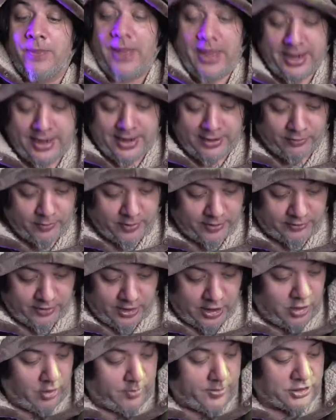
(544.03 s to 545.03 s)
And I guess we're just
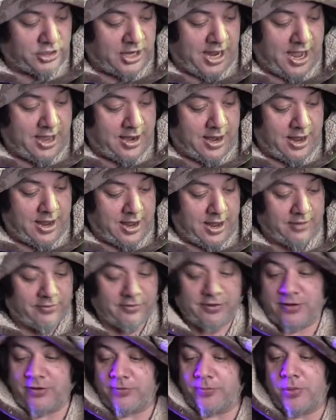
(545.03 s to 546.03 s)
going to do a bunch of ad icons
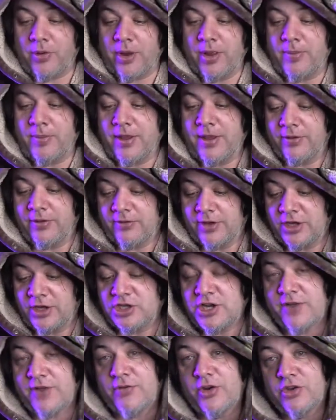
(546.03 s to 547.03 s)
at this point, because
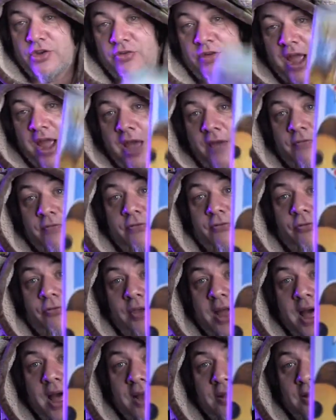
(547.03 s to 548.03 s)
Jeffrey Giraffe,
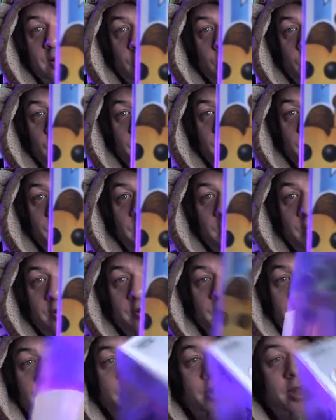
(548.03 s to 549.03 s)
Flocked, Toys R Us,
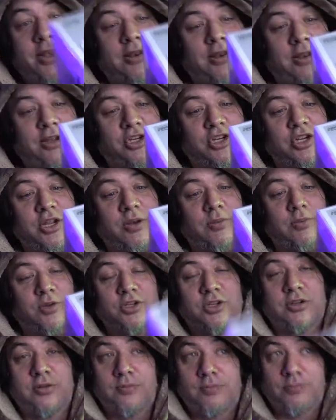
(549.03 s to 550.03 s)
limited edition,
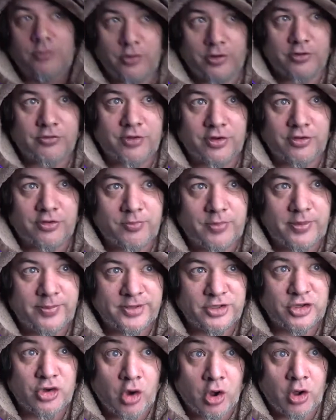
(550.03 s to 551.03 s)
which Toys R Us is pretty
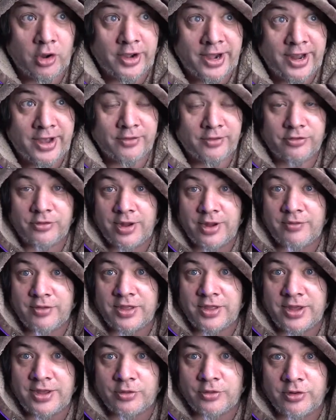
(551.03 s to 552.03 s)
much gone now, so
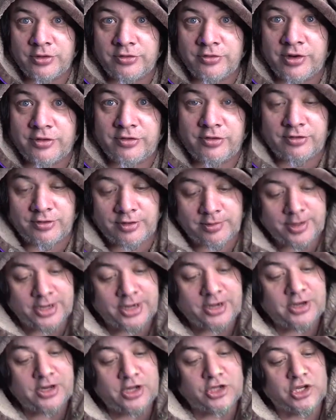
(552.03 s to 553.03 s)
everything at Toys R Us is
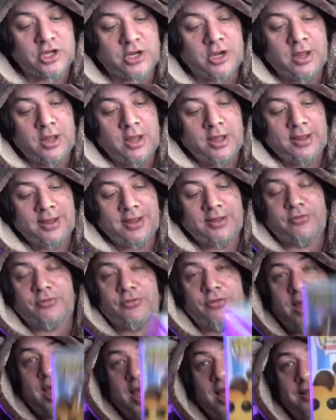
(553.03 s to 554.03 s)
limited edition. It's
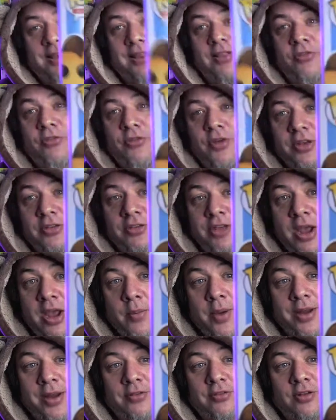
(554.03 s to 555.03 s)
Flocked, it's fuzzy, I
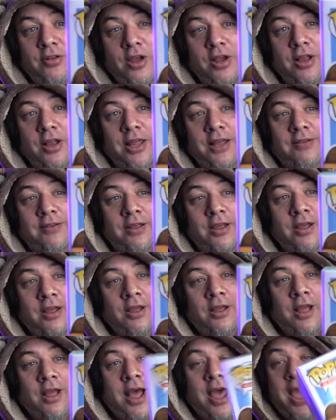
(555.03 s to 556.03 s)
want to snuggle it.
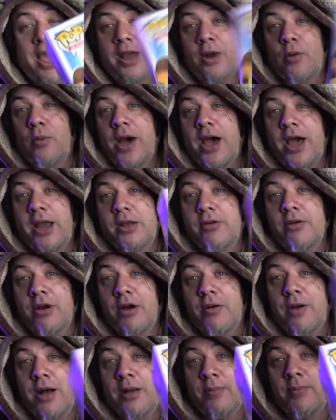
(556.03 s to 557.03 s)
I don't want to
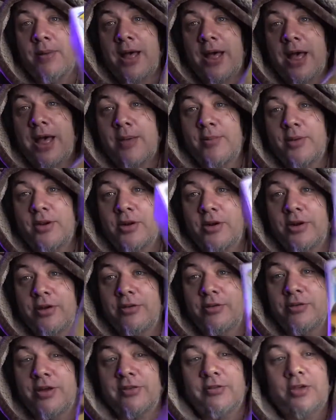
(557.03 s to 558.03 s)
grow up, I'm a Toys
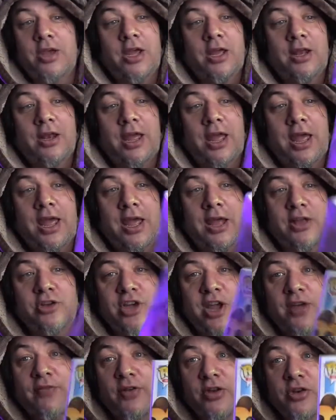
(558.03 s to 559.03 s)
R Us kid. And
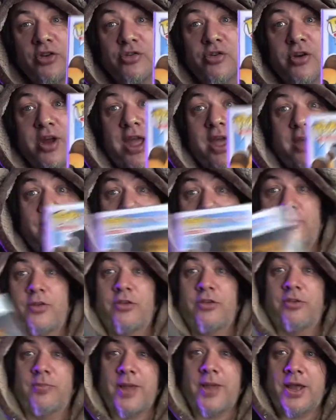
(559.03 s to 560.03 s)
Jeffrey Giraffe
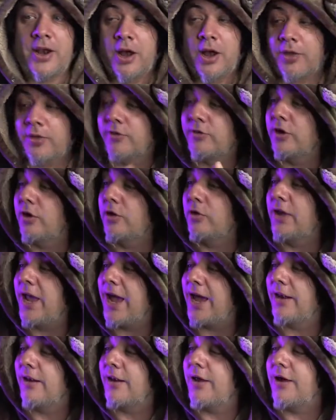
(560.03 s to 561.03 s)
used to be on all those little
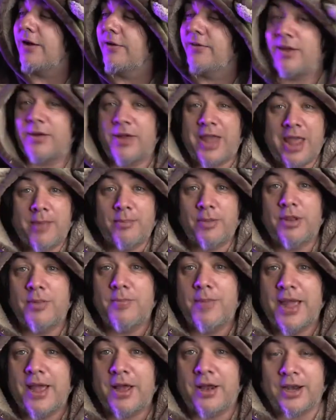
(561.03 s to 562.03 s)
catalogs that came in the
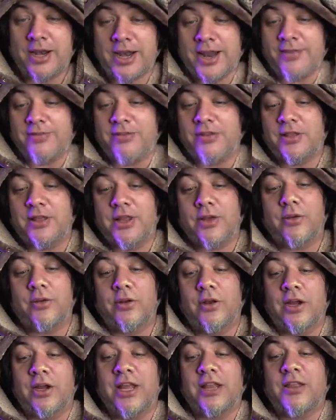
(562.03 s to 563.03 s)
mail, and I'd sit there
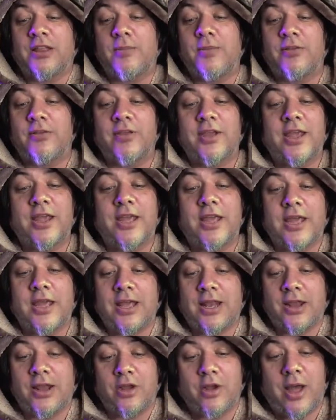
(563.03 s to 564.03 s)
and look at them as a
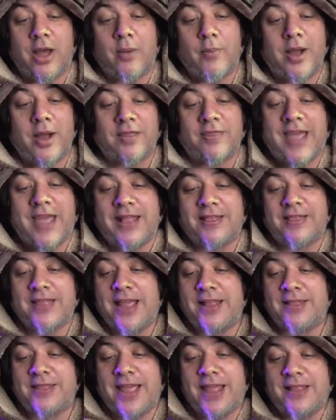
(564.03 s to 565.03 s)
kid and go, I want that,
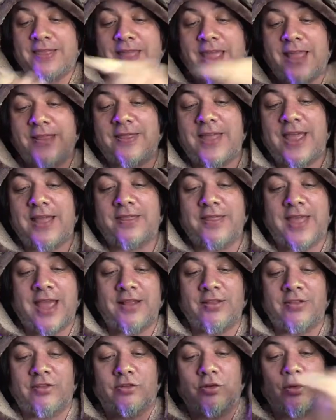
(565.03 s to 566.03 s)

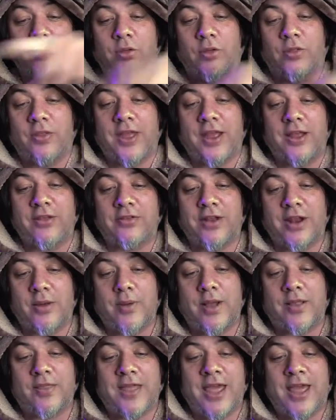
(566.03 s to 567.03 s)
and circle things, and I
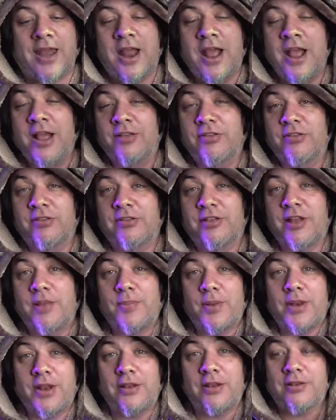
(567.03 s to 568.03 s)
want that, slip
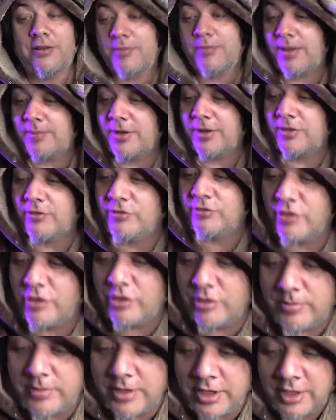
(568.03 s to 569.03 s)
it into my mother's
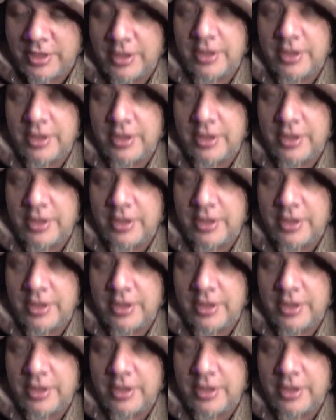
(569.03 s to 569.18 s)
room.